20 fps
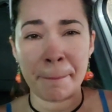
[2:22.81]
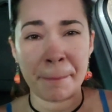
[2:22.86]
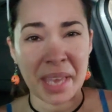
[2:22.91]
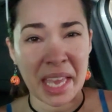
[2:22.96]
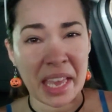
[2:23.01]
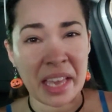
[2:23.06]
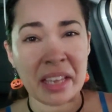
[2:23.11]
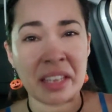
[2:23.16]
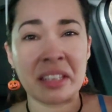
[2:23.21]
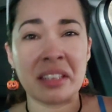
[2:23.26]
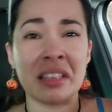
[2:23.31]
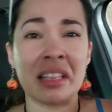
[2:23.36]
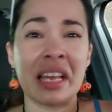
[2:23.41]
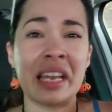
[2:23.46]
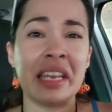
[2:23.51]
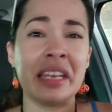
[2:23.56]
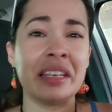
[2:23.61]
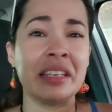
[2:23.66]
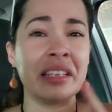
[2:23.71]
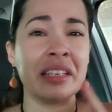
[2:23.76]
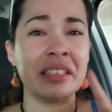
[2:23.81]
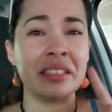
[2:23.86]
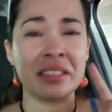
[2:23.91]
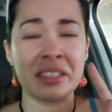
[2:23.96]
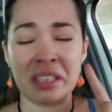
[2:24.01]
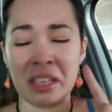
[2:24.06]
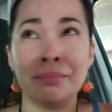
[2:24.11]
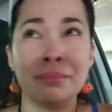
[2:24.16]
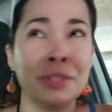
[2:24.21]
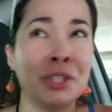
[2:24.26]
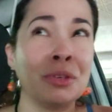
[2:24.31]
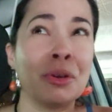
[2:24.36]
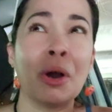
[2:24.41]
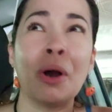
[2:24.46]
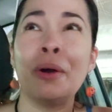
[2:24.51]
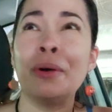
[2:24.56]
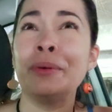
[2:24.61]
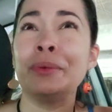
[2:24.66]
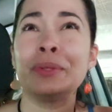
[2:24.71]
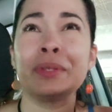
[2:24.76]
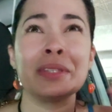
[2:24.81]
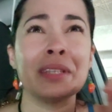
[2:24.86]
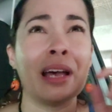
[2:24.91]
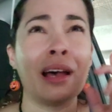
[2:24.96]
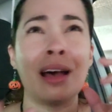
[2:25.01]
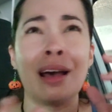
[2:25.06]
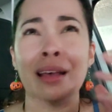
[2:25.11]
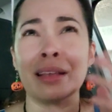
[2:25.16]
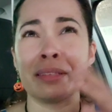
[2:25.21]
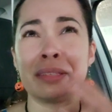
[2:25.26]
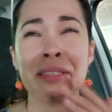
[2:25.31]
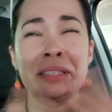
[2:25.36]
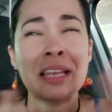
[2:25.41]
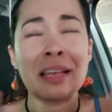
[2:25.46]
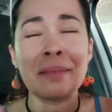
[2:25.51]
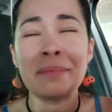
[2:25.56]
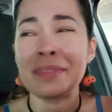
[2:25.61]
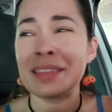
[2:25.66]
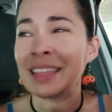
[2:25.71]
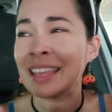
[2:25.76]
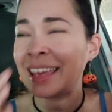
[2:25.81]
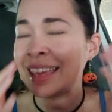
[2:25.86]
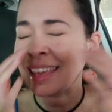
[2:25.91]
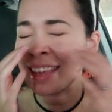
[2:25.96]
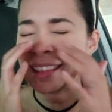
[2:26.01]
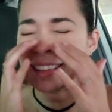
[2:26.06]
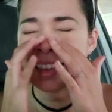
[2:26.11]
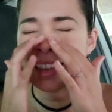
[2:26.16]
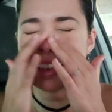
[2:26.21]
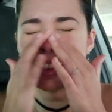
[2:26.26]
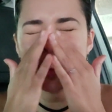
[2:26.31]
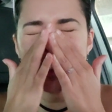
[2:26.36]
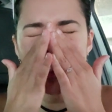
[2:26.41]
pancolitis, mucosa, something like,